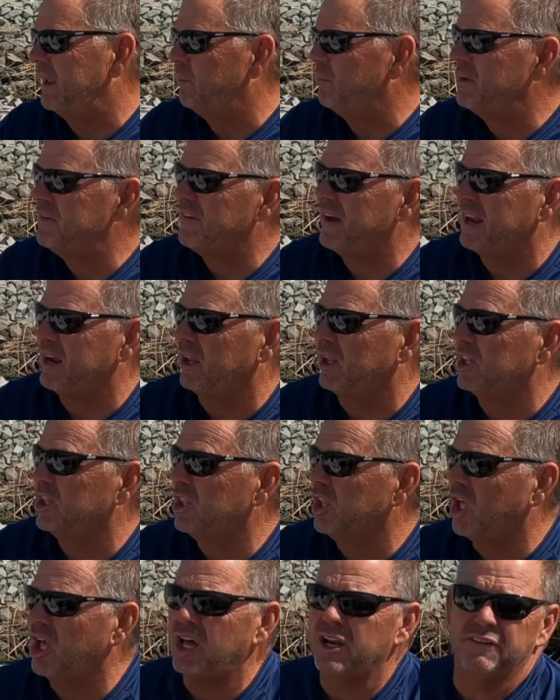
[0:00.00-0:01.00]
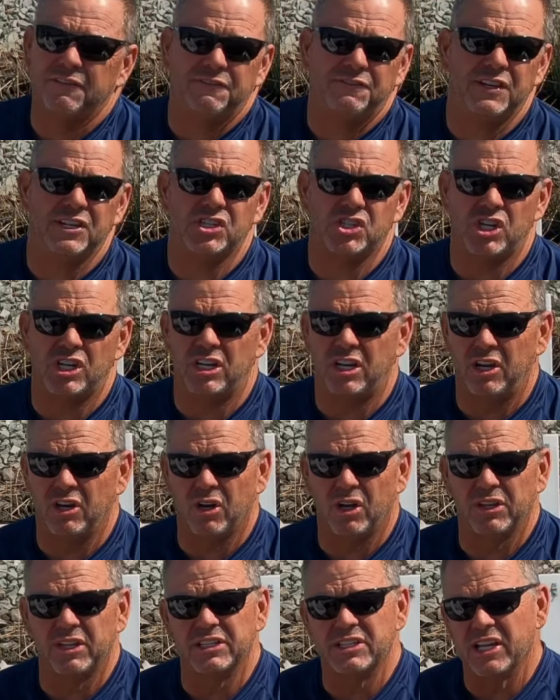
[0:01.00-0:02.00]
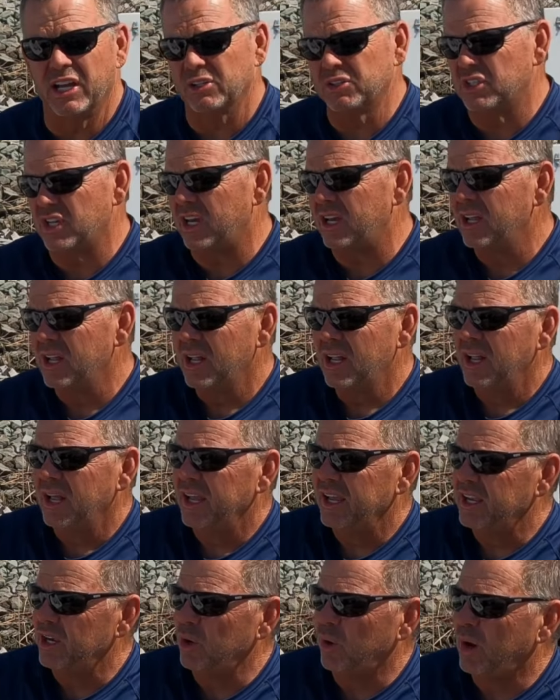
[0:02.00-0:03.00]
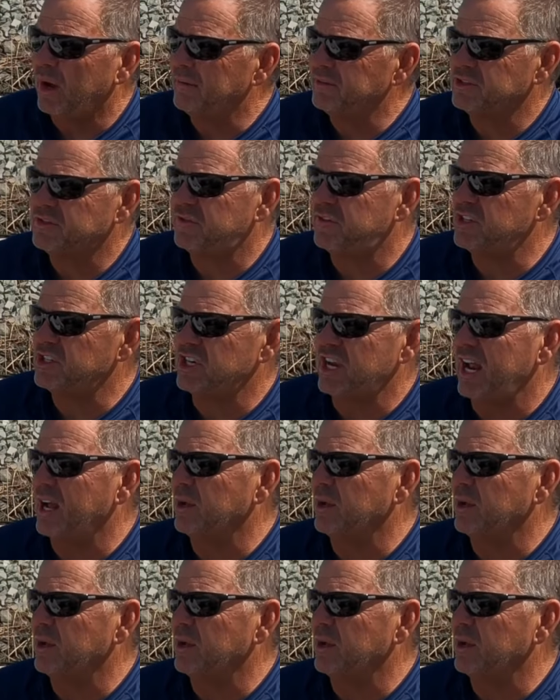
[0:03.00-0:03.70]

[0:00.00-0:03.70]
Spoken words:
and we've had a lot of fishing here on the Delta. You know, I was fishing